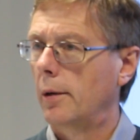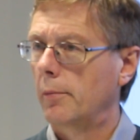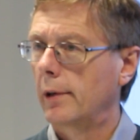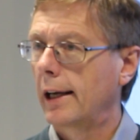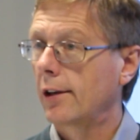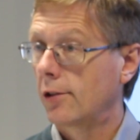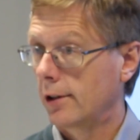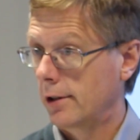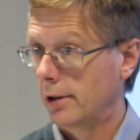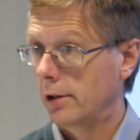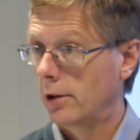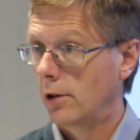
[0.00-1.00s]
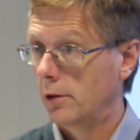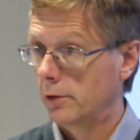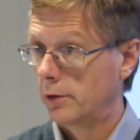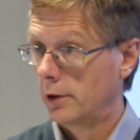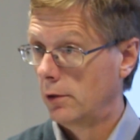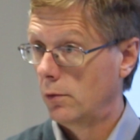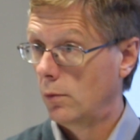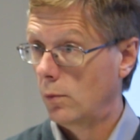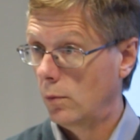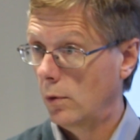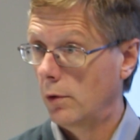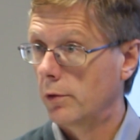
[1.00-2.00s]
lexicon of
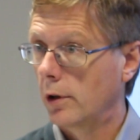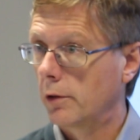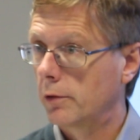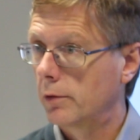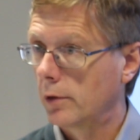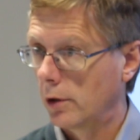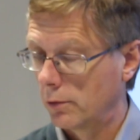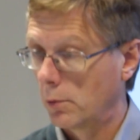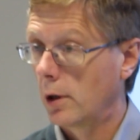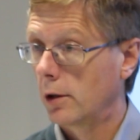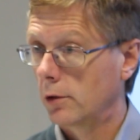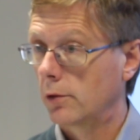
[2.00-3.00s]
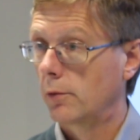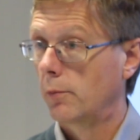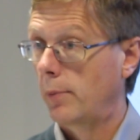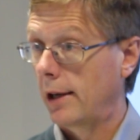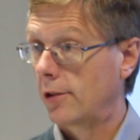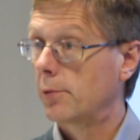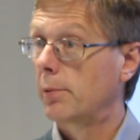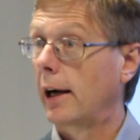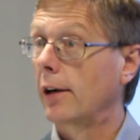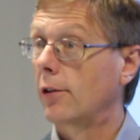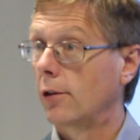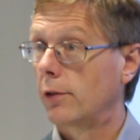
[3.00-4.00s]
world best
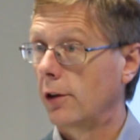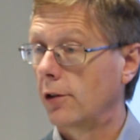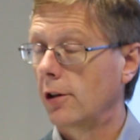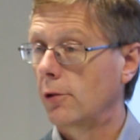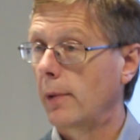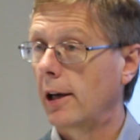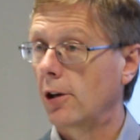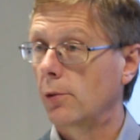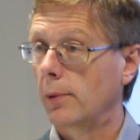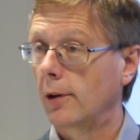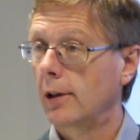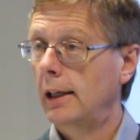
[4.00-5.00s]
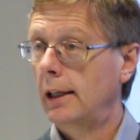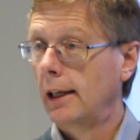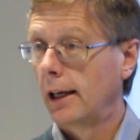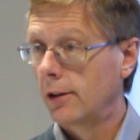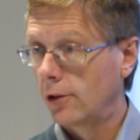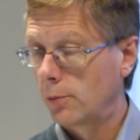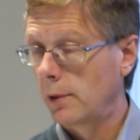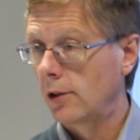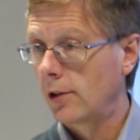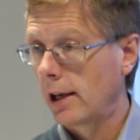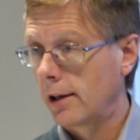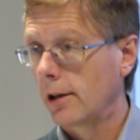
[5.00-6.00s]
practice fisheries management and has been
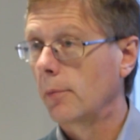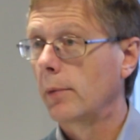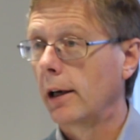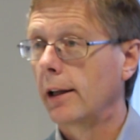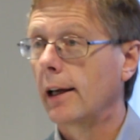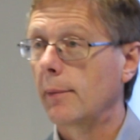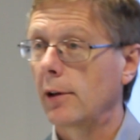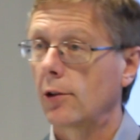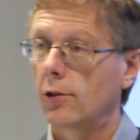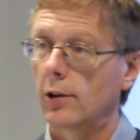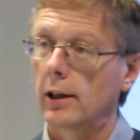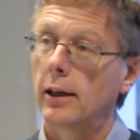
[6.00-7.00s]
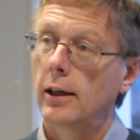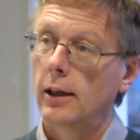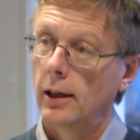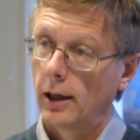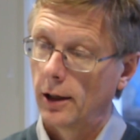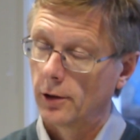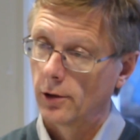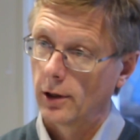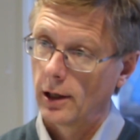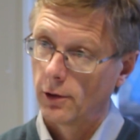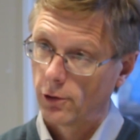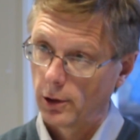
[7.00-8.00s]
taken up by the MSC and
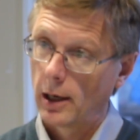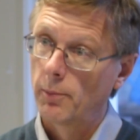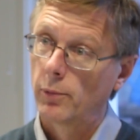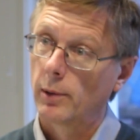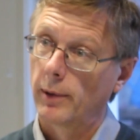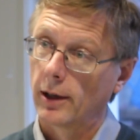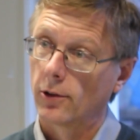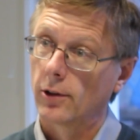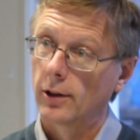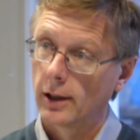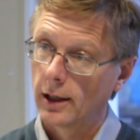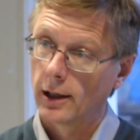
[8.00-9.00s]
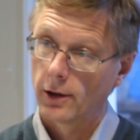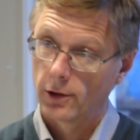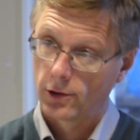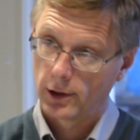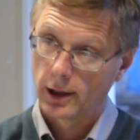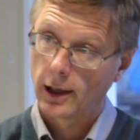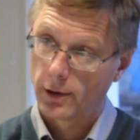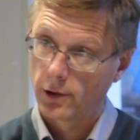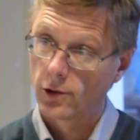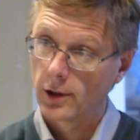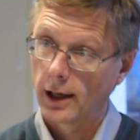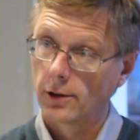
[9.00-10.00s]
implemented in our
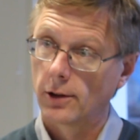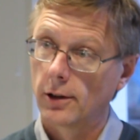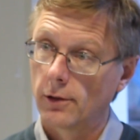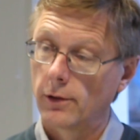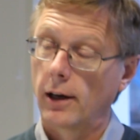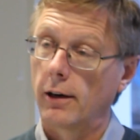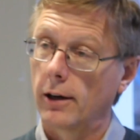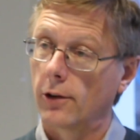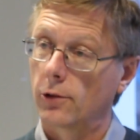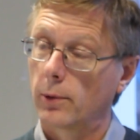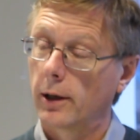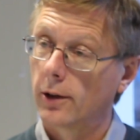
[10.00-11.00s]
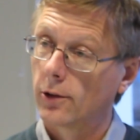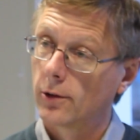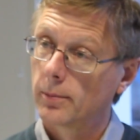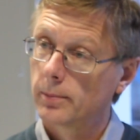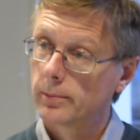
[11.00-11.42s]
standard in various ways.